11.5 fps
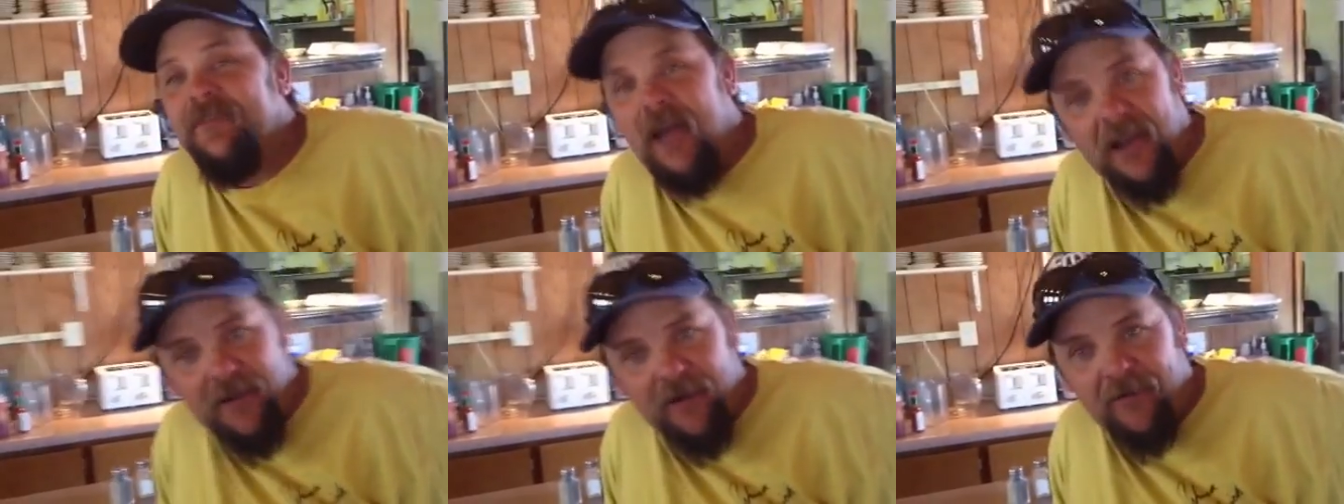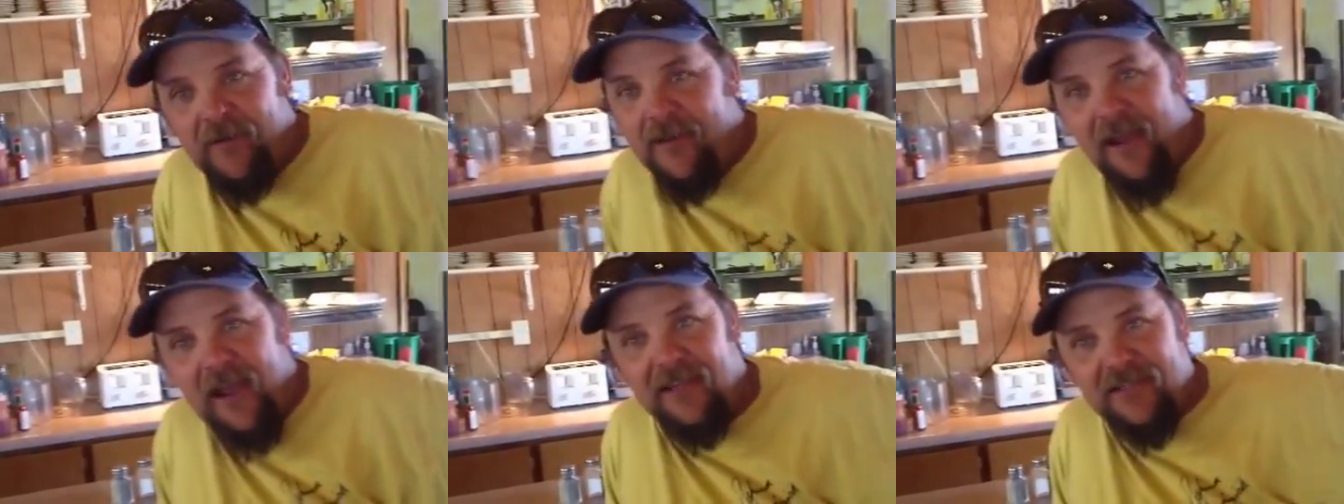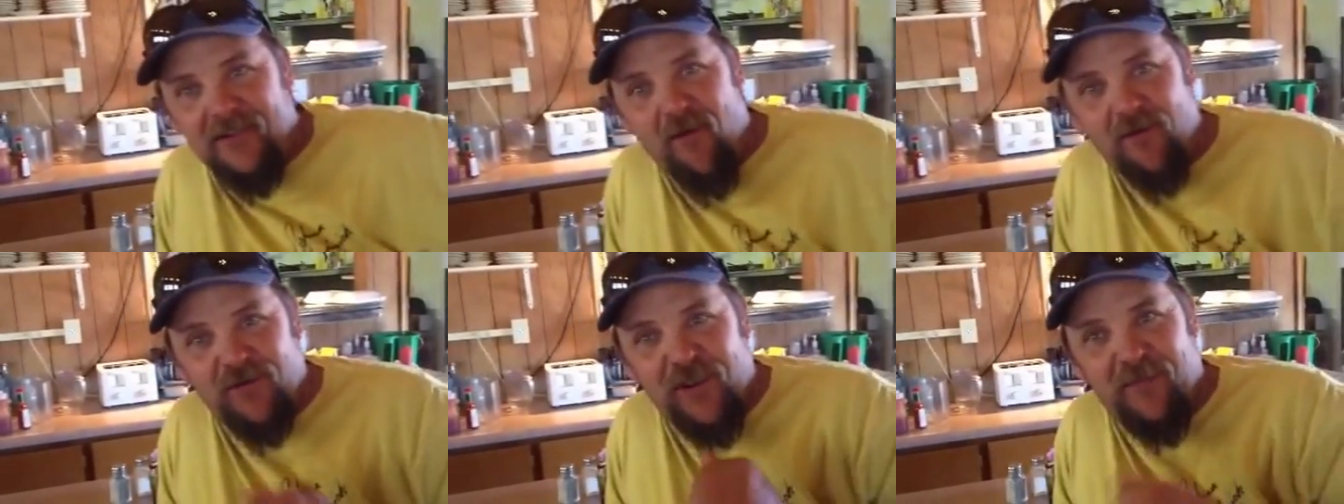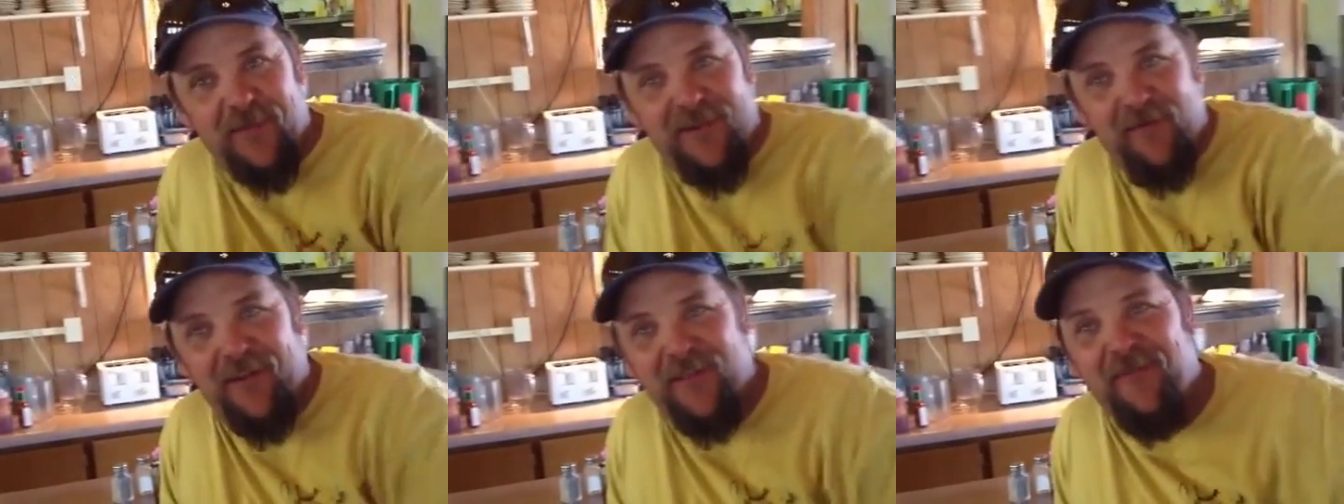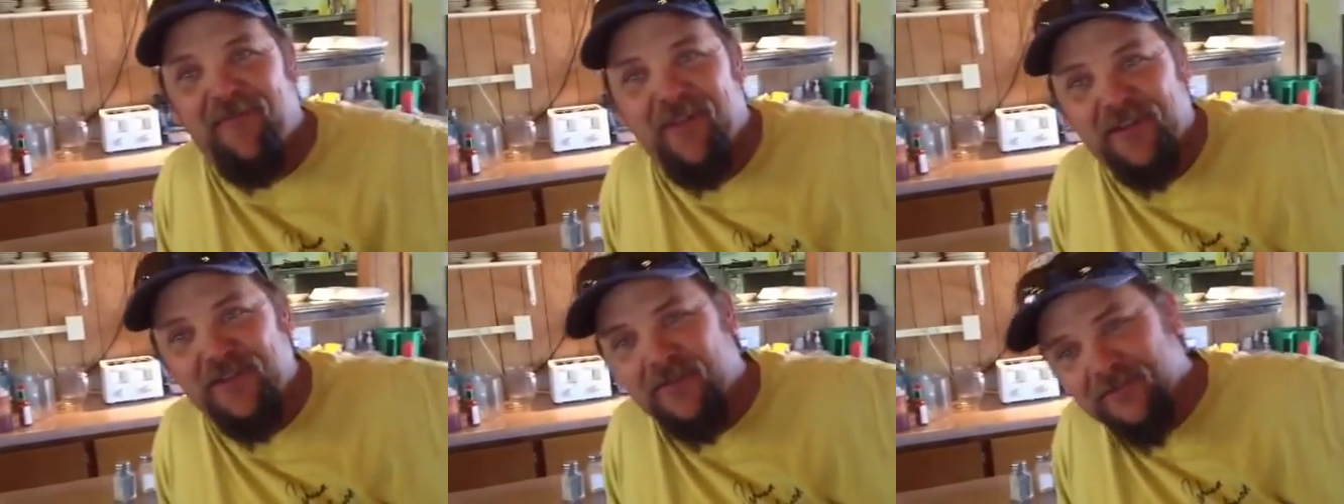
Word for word: I yeah. Know. I yeah. just go and drink beer while they fish.